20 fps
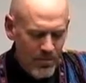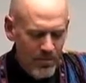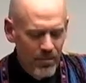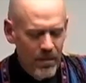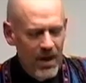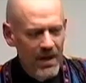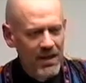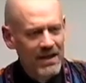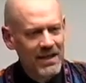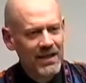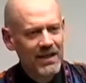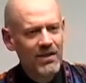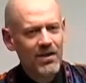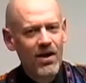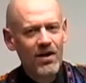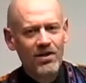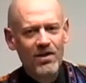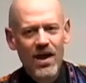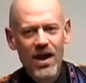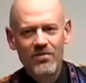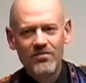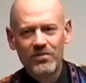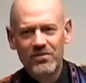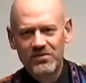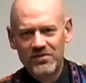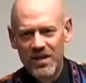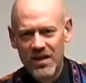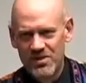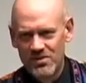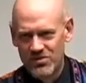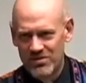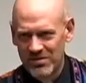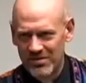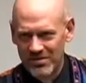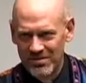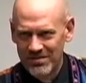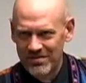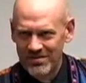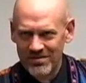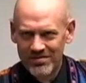but in our
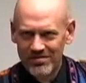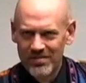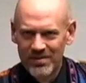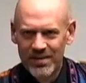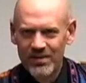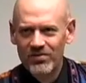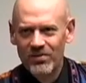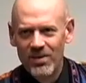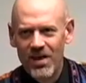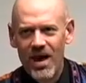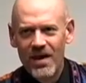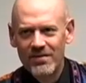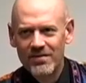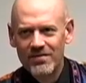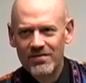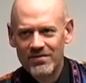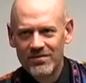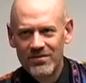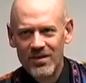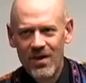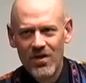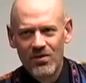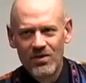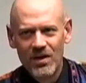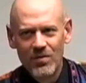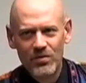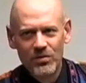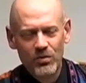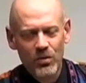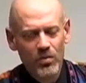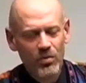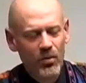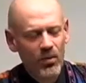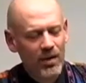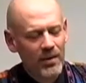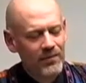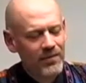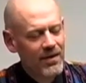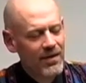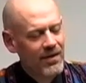conversations, believe it or not, this is all coming to a
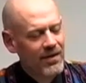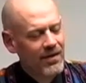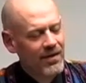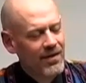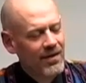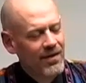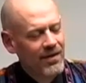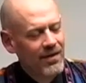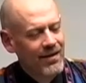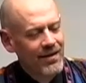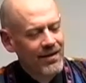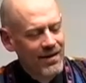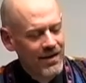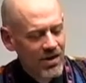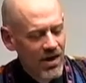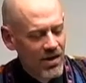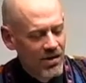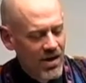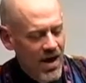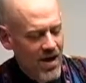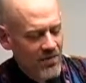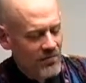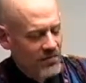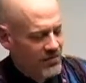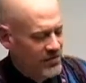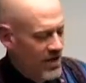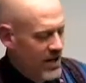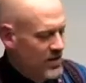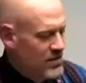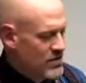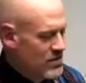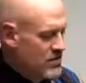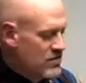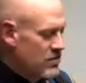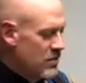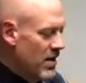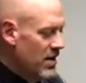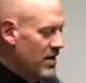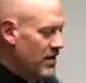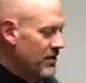point. In our
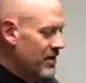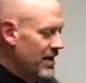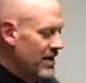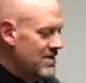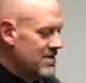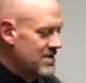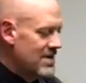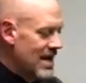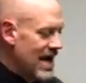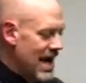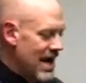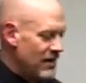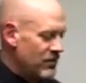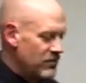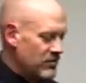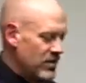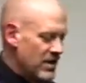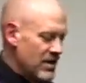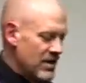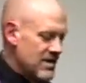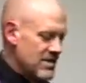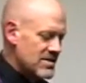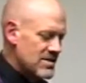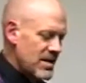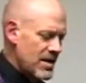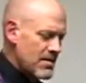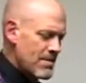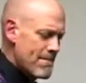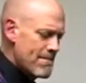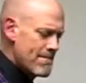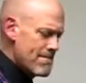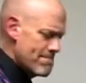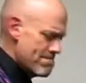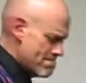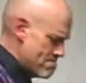conversations, one of the things he asked me, he said,